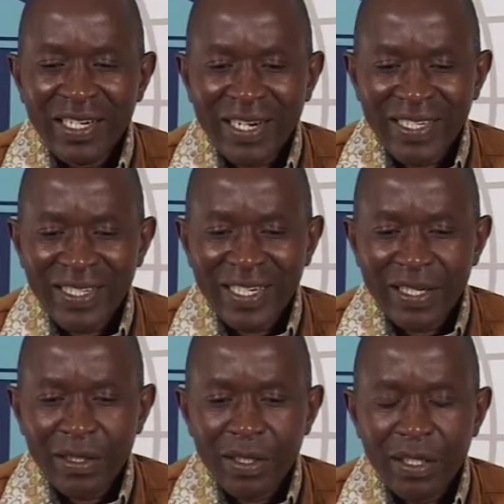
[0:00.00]

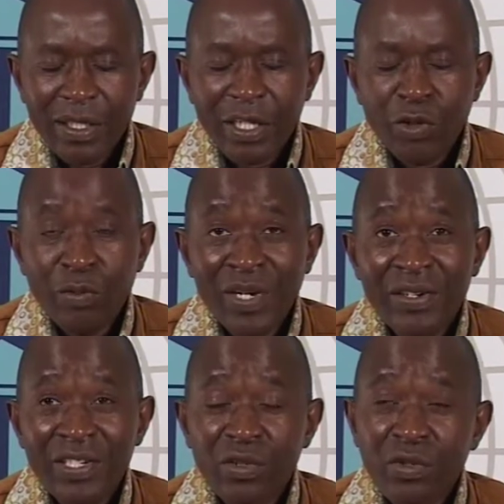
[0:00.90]
resident in the human
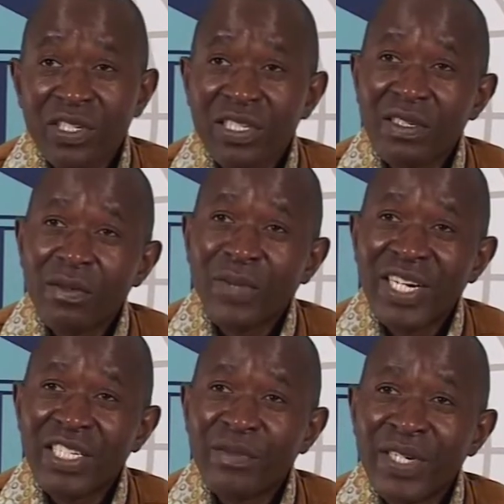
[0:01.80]
resource
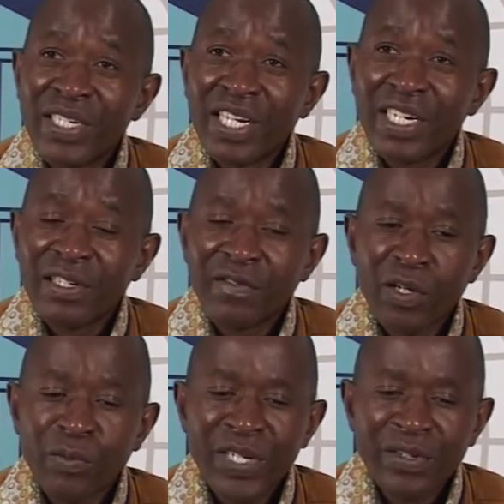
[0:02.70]
management and
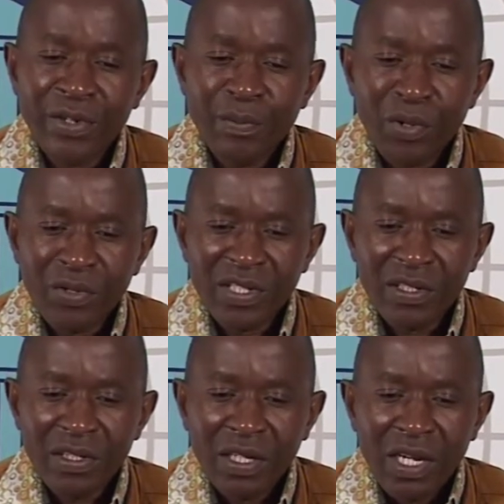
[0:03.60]
development reports,